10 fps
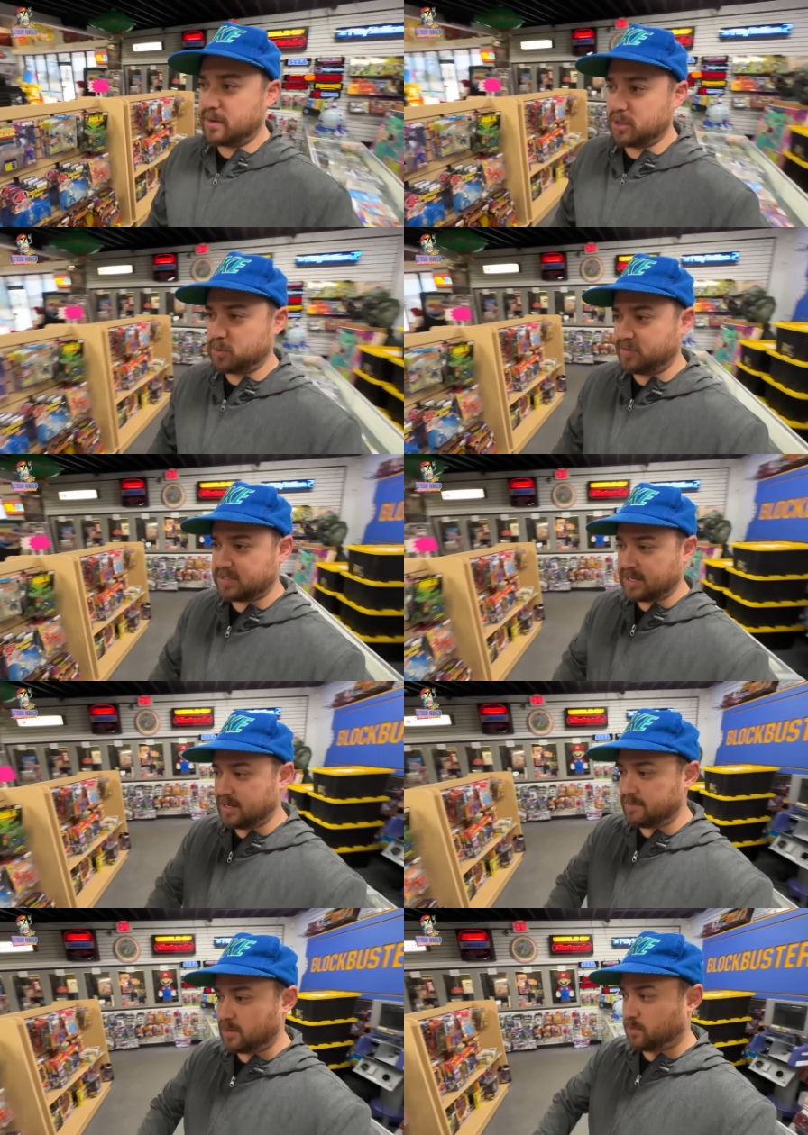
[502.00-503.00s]
much we've said
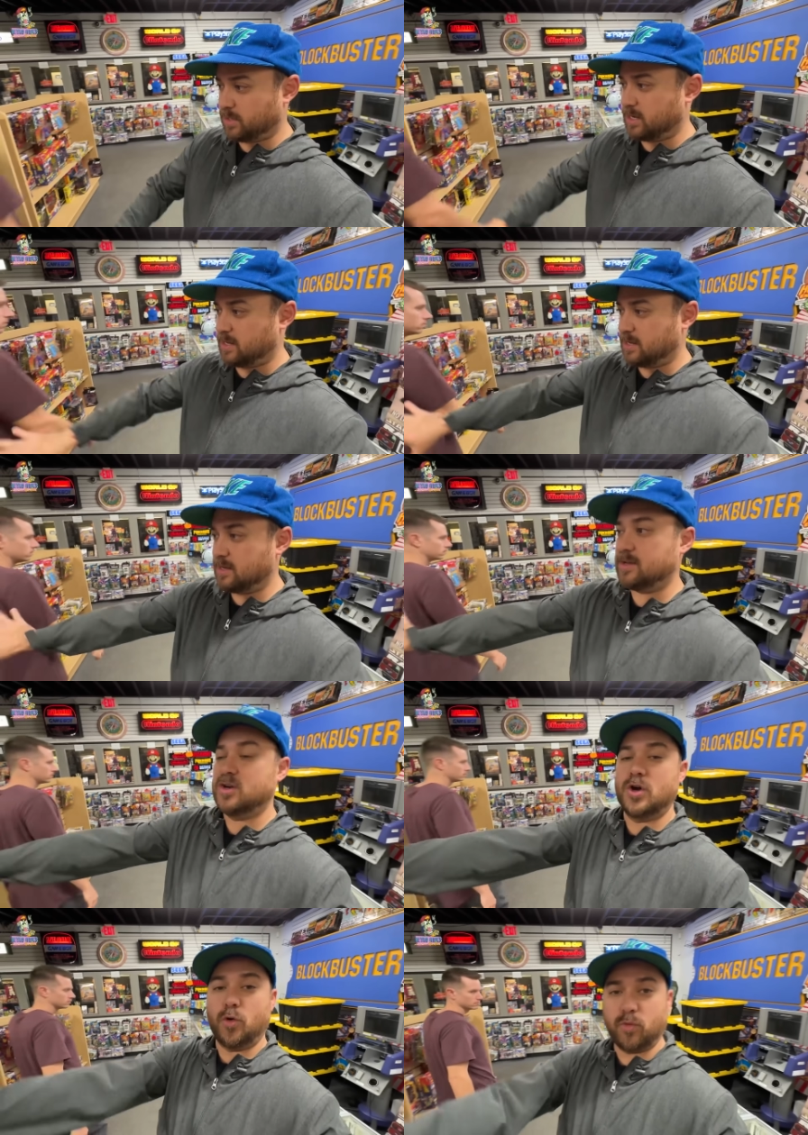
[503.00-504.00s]
it, but we're gonna
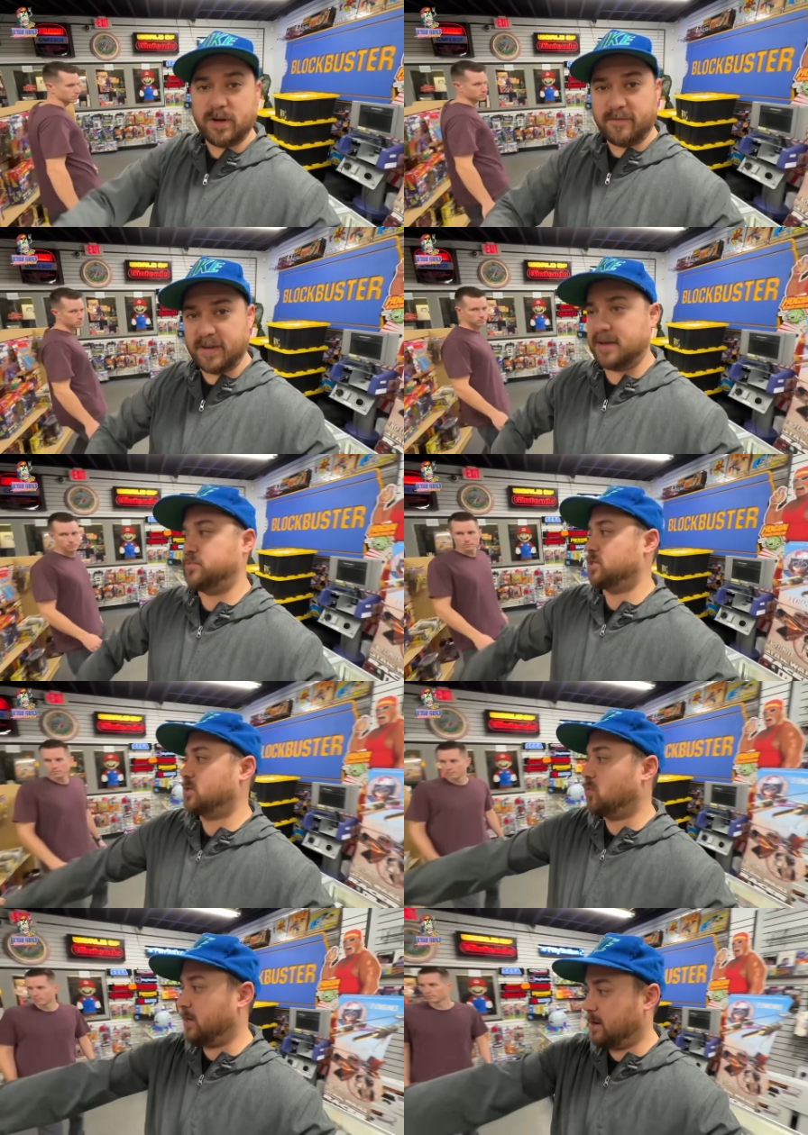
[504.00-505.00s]
revamp this
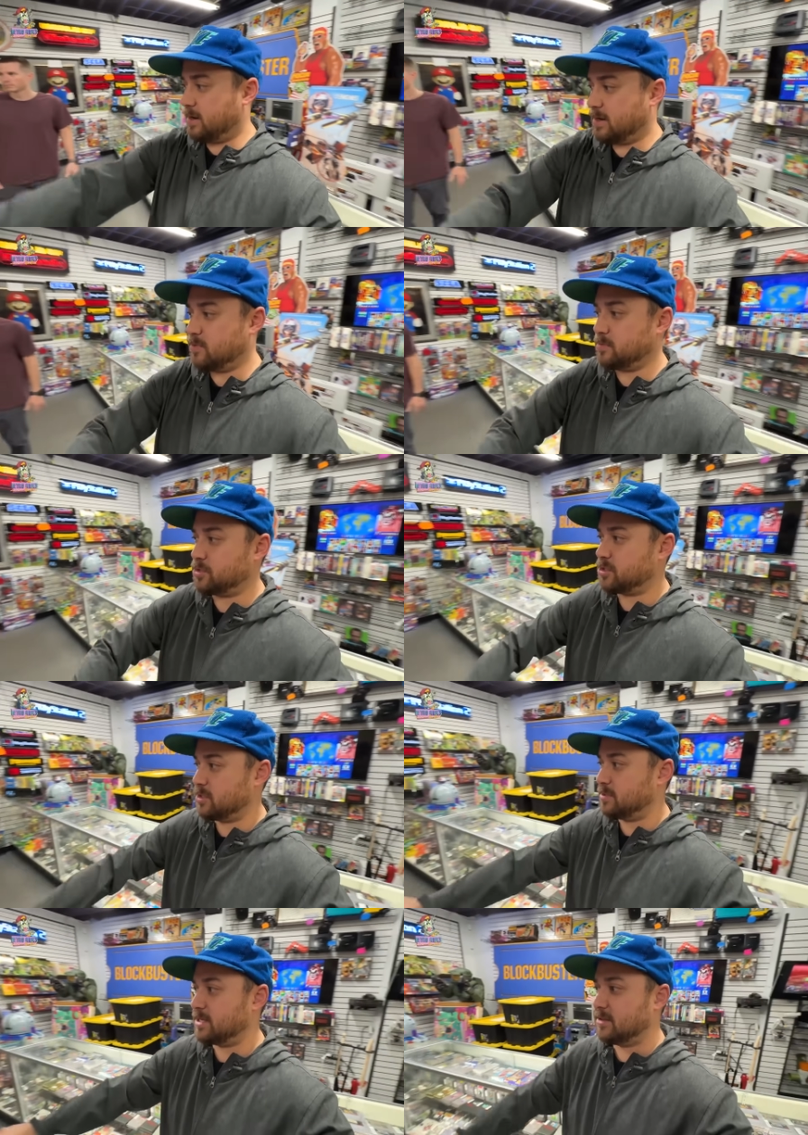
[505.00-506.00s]
whole area. We will show
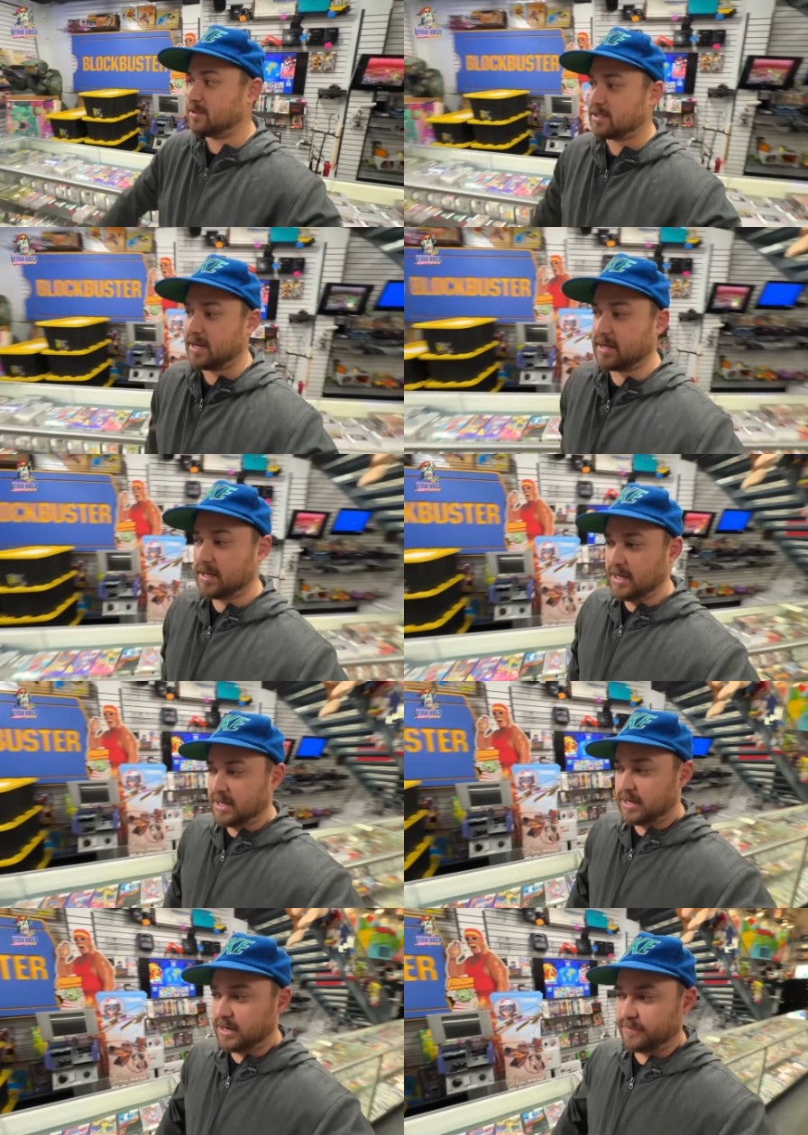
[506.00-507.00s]
you what that looks like
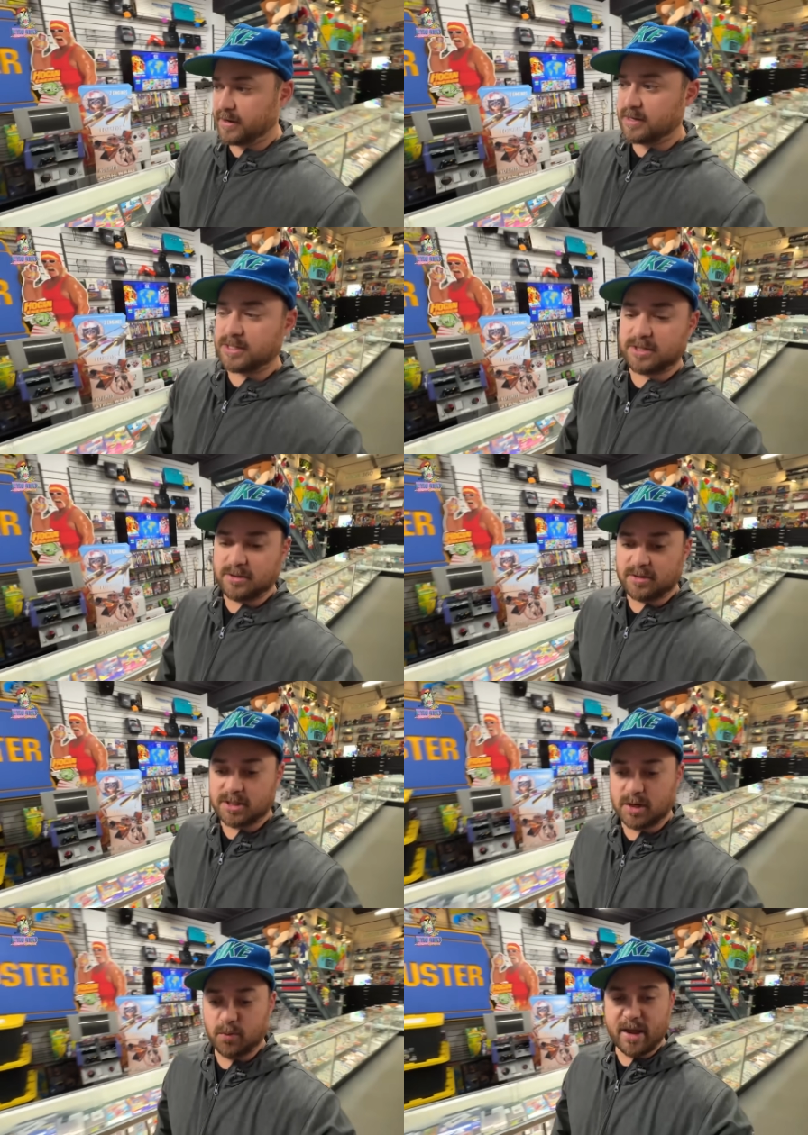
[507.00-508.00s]
here very soon.
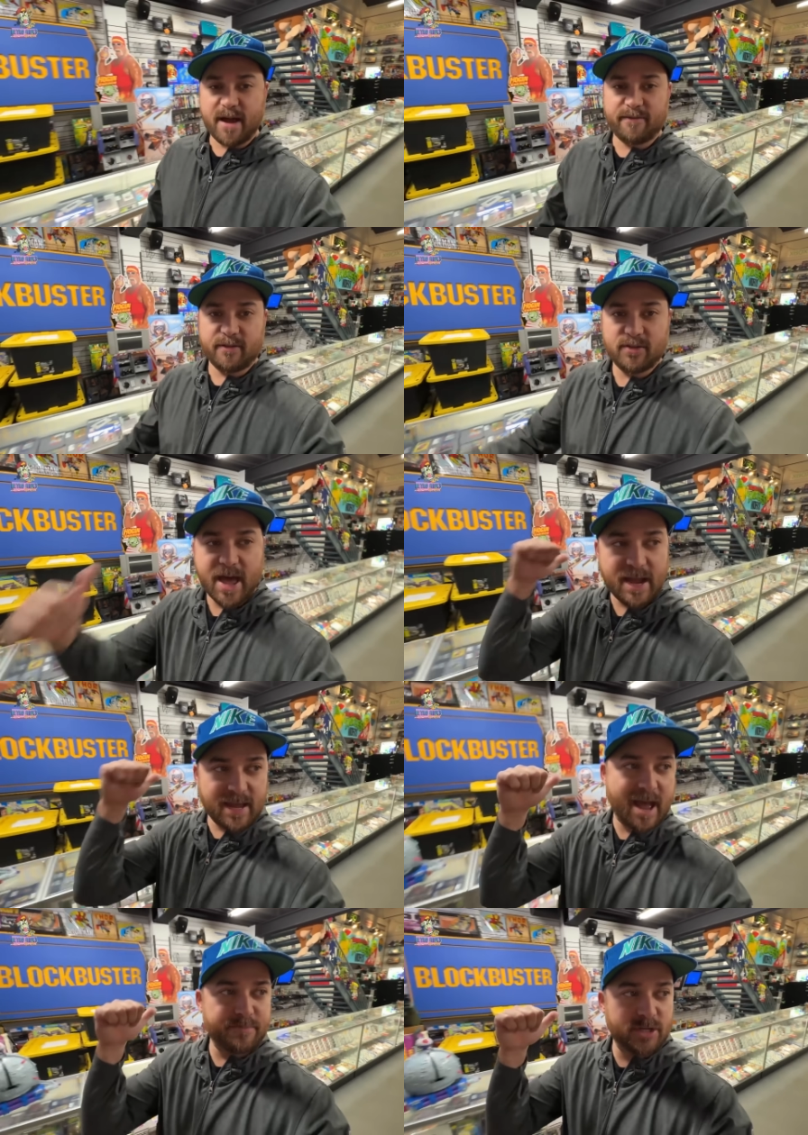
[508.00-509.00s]
So we have that
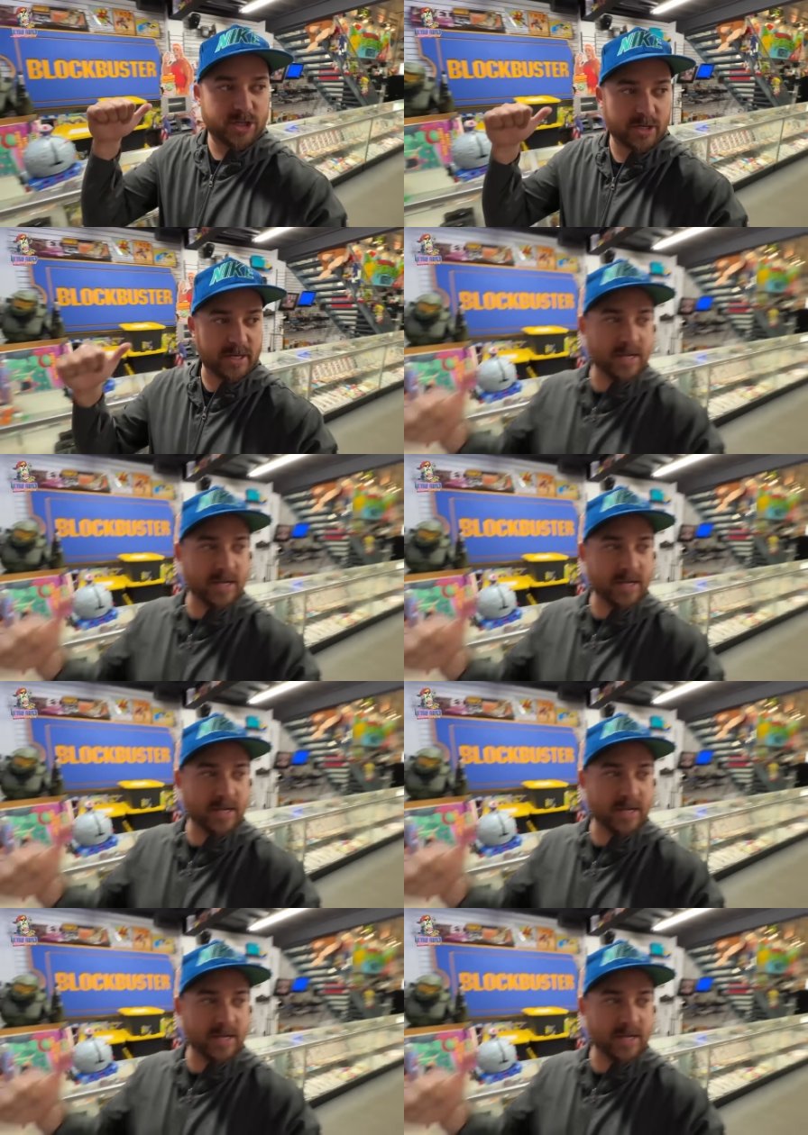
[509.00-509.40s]
cabinetry,